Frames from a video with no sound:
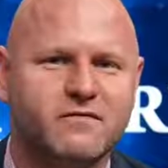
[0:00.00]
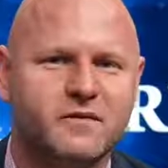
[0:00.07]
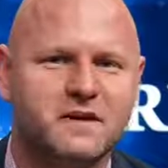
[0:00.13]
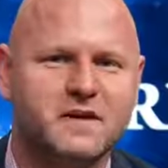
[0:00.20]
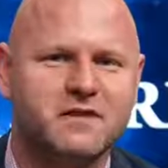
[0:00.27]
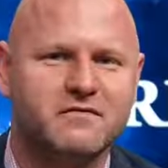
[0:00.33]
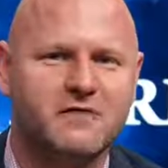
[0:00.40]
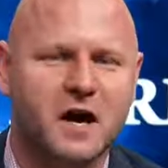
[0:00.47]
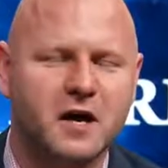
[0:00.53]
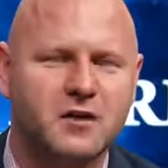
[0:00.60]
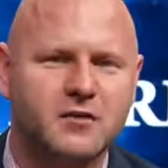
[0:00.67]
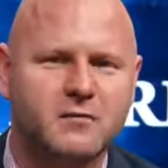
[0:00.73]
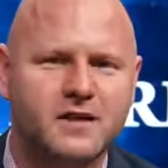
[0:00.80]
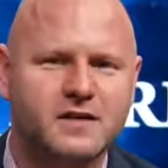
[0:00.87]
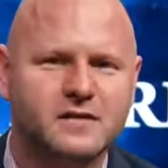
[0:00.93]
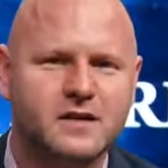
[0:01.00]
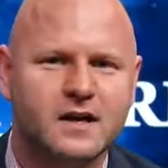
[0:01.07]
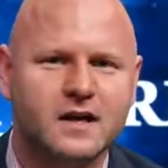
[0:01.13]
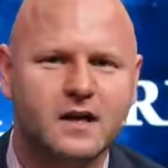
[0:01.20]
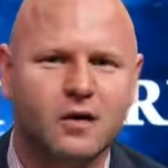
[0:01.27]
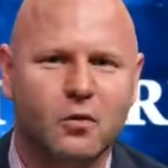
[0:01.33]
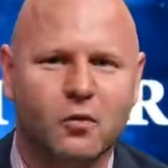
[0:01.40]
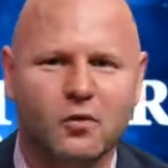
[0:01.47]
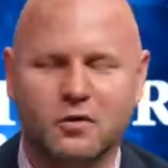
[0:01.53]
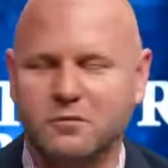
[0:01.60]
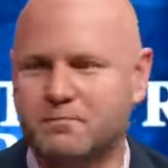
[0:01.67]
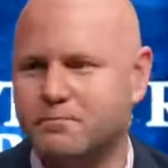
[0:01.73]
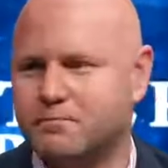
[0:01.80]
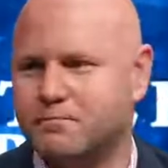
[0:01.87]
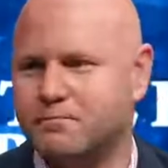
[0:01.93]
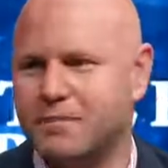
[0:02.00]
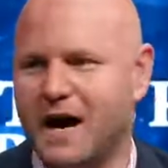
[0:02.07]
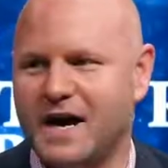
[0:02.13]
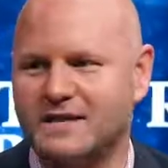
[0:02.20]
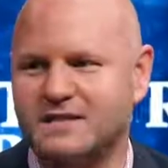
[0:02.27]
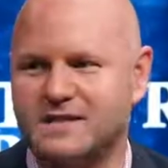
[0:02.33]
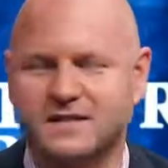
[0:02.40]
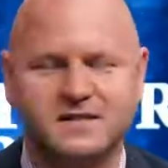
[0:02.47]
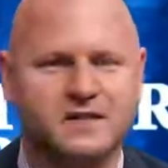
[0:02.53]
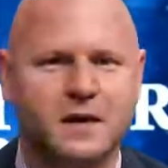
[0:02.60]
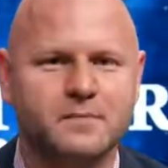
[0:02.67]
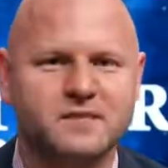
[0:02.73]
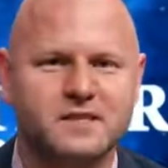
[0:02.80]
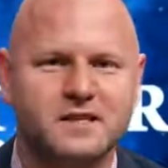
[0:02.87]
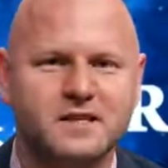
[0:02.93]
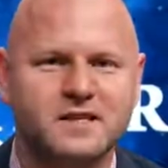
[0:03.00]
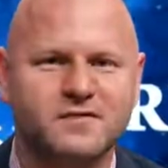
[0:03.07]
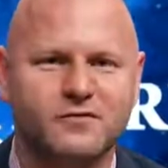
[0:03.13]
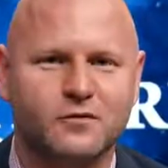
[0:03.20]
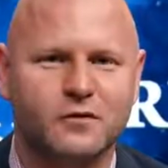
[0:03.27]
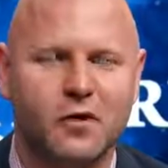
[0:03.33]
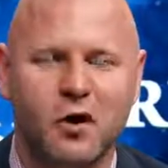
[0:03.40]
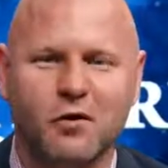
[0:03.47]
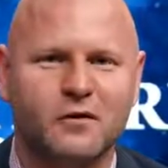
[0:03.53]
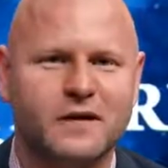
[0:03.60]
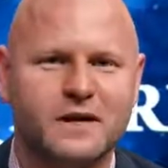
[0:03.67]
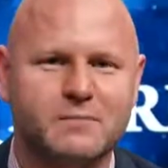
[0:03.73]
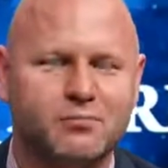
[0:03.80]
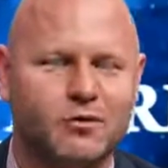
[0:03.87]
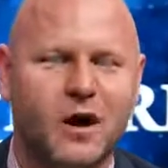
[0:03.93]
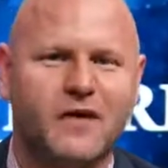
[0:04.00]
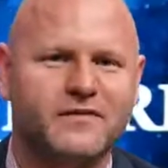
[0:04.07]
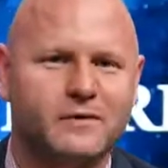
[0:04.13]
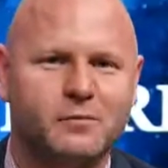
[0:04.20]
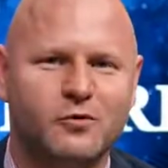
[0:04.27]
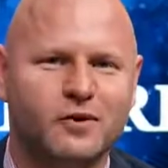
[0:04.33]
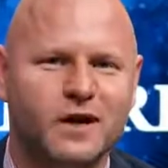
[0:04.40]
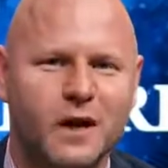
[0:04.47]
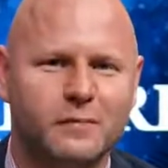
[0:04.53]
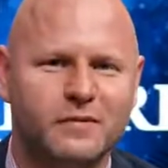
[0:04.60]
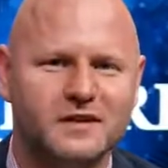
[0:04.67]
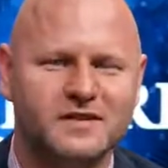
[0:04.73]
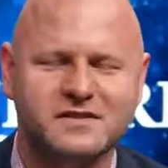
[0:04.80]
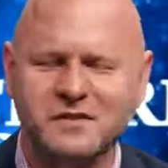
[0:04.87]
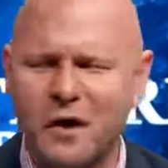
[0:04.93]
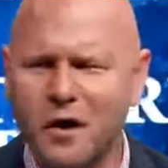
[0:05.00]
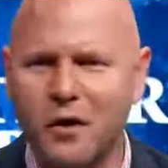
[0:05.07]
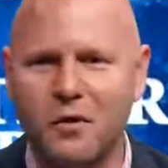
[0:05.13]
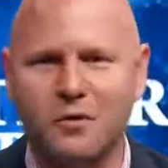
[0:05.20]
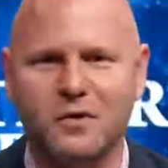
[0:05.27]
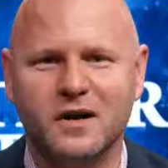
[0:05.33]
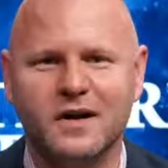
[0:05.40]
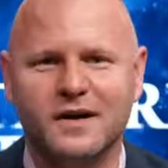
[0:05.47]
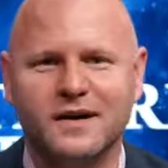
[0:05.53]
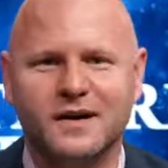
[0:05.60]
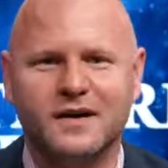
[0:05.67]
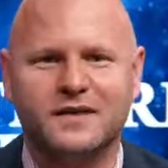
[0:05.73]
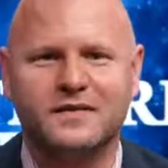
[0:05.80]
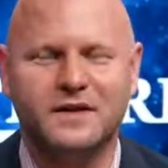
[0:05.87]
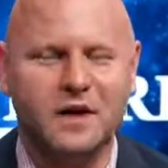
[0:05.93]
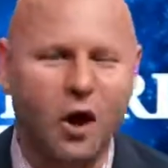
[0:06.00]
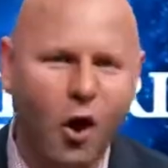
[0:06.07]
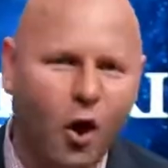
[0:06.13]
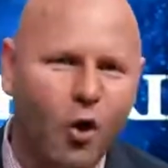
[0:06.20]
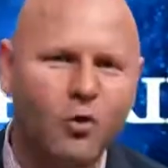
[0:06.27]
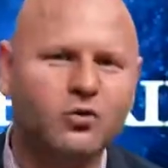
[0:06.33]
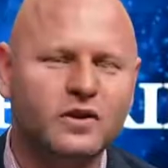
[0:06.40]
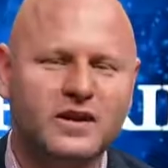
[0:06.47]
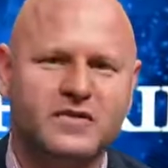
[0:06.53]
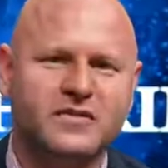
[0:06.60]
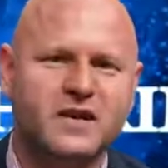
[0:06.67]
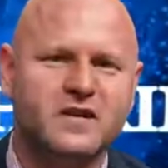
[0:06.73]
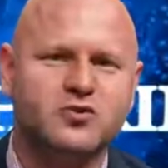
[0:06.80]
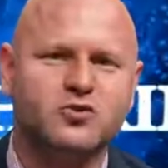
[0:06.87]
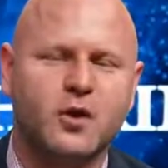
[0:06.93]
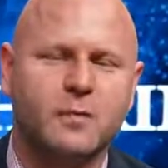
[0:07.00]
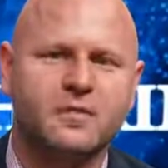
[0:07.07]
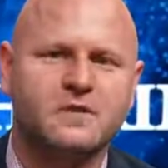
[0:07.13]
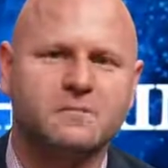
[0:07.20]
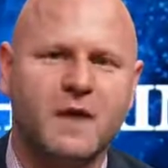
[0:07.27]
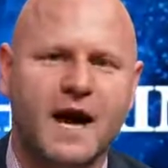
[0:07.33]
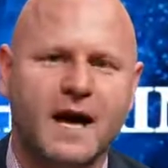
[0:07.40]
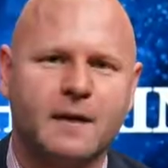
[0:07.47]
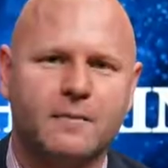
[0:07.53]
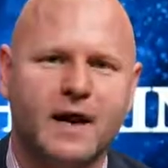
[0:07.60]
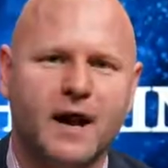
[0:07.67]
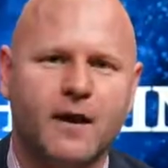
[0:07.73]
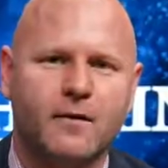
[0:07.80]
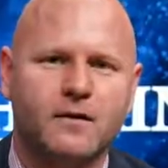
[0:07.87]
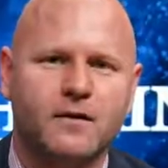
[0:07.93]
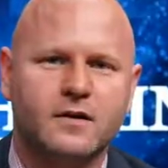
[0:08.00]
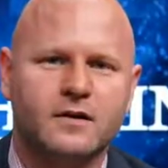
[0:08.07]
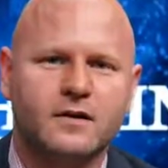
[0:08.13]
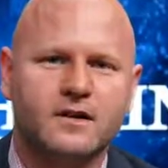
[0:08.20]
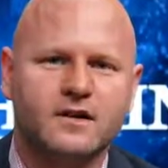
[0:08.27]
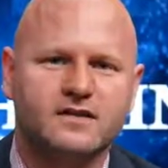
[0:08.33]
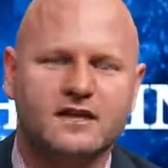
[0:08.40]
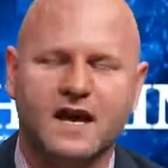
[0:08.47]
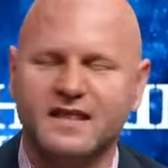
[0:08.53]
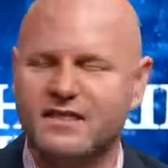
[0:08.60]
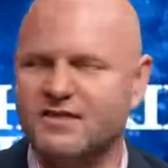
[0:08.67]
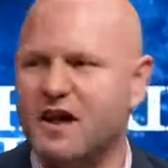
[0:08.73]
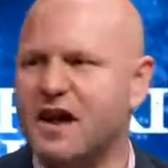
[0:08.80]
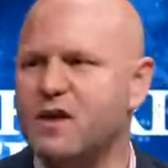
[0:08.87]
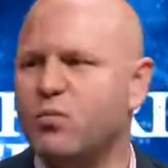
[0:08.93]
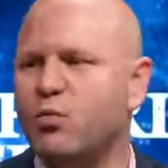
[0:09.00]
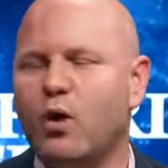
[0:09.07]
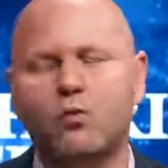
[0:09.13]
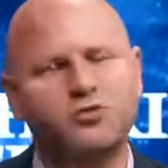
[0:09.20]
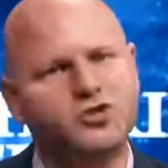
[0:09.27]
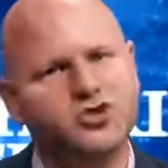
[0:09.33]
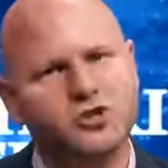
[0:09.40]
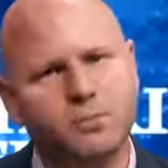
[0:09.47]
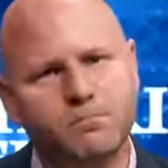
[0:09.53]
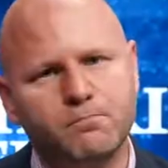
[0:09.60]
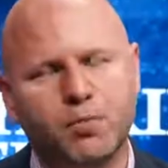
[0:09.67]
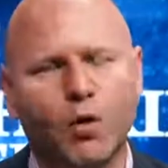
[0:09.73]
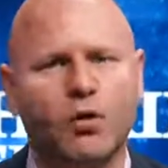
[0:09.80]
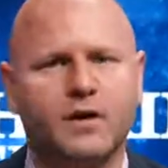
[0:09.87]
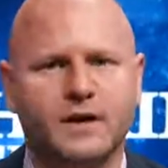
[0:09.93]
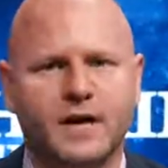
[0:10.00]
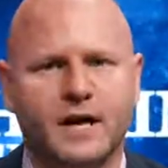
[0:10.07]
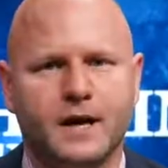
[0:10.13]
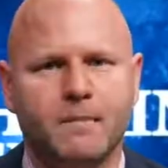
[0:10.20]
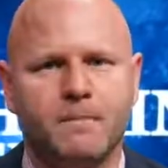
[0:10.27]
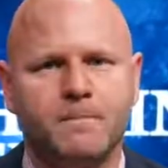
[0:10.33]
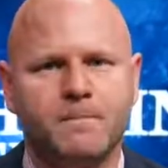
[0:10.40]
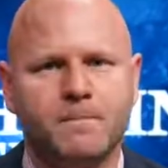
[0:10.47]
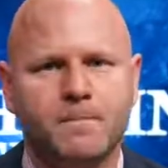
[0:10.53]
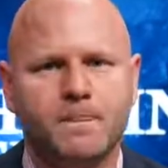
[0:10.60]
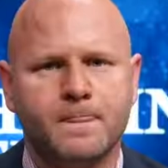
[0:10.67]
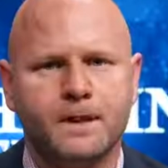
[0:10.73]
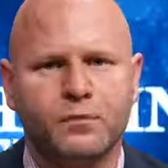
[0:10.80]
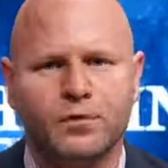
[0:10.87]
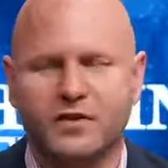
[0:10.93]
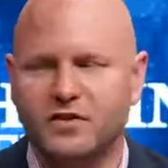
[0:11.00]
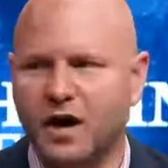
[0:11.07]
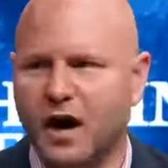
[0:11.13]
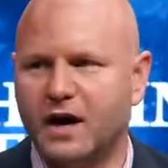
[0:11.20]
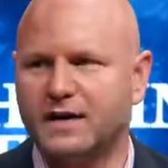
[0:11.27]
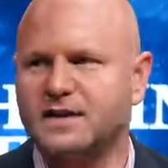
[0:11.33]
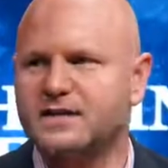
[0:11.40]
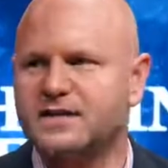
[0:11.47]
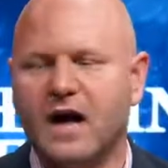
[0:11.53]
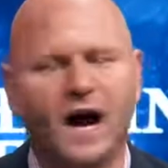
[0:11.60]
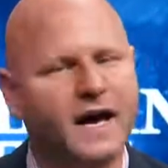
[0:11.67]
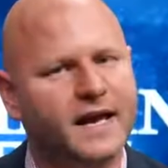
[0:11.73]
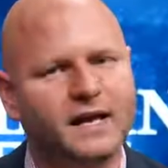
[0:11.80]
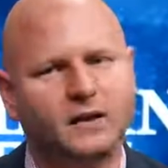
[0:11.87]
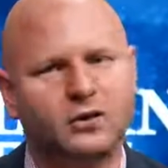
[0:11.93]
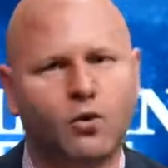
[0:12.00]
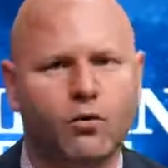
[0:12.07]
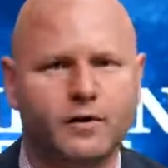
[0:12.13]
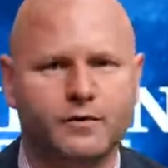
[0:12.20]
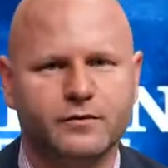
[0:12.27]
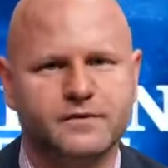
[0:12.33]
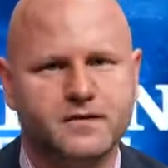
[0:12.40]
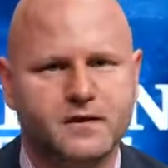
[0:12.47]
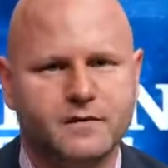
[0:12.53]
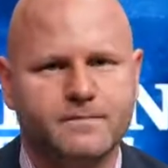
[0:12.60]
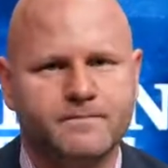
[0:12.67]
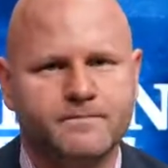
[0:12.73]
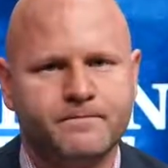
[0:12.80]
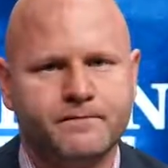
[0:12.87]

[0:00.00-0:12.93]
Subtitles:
for the environment or passing subsidies for already profitable companies. No, the only thing Trump is mad about is that they won't support him with undying loyalty.